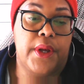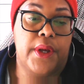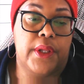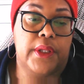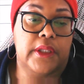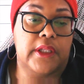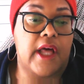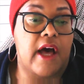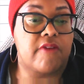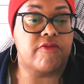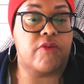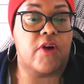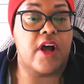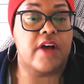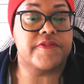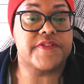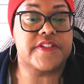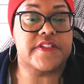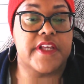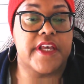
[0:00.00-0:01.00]

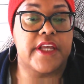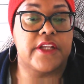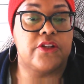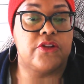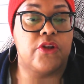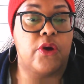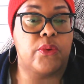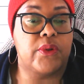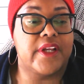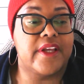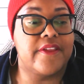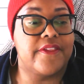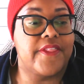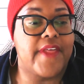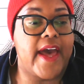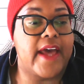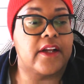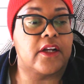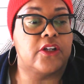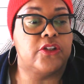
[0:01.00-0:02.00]
Lavrov said, noting
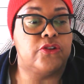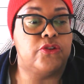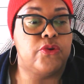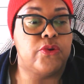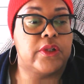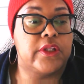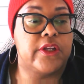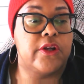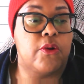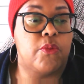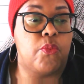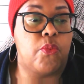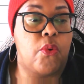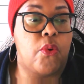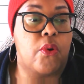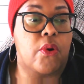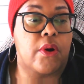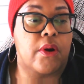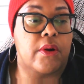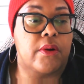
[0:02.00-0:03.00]
that a nuclear
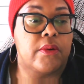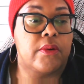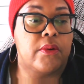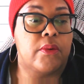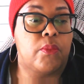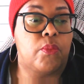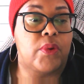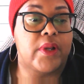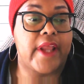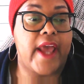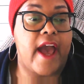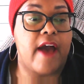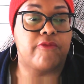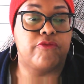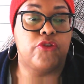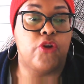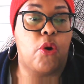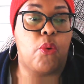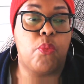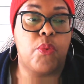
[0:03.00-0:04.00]
war would have
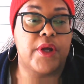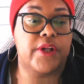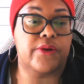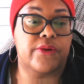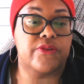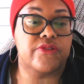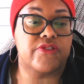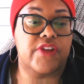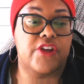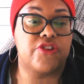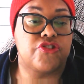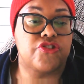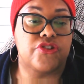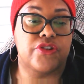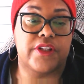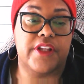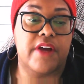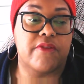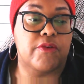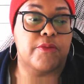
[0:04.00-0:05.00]
no winners and
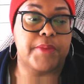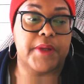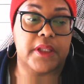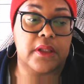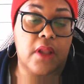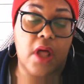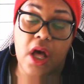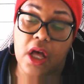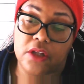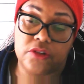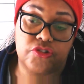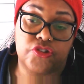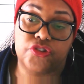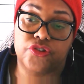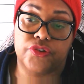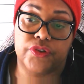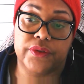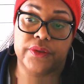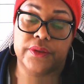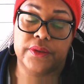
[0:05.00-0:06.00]
should never be launched.